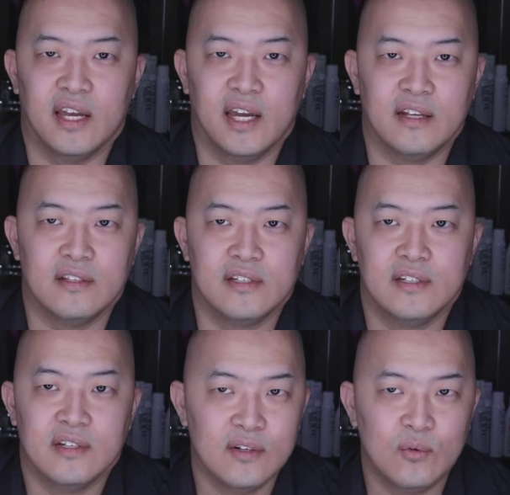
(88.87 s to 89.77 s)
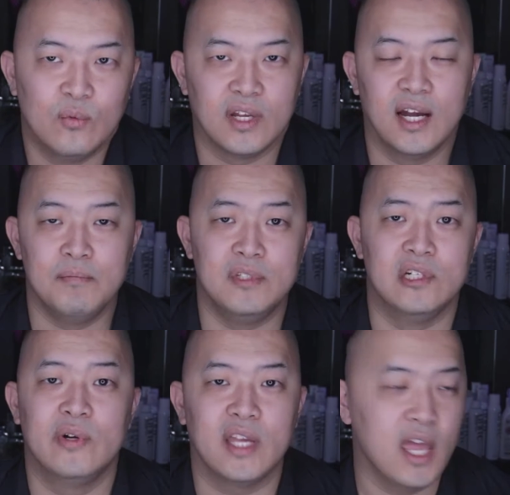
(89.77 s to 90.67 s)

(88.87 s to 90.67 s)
And when I'm doing